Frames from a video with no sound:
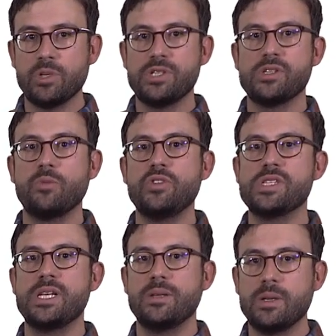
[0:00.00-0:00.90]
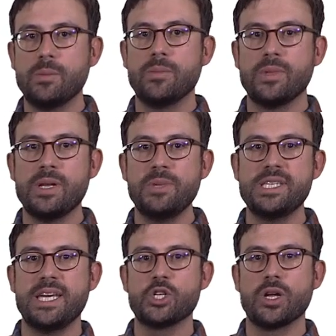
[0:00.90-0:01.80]
which is obviously a
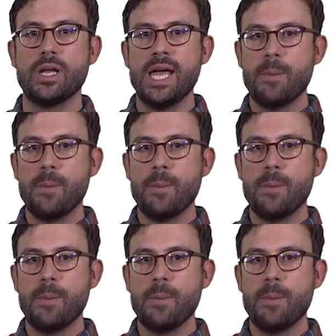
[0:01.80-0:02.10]
limitation.